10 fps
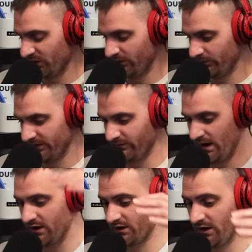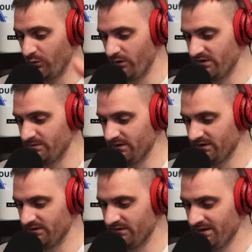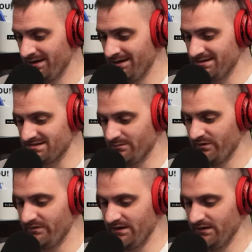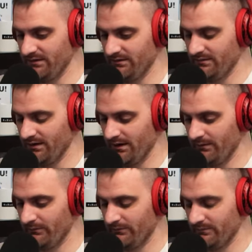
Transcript: you know we have higher cut points because some of the um,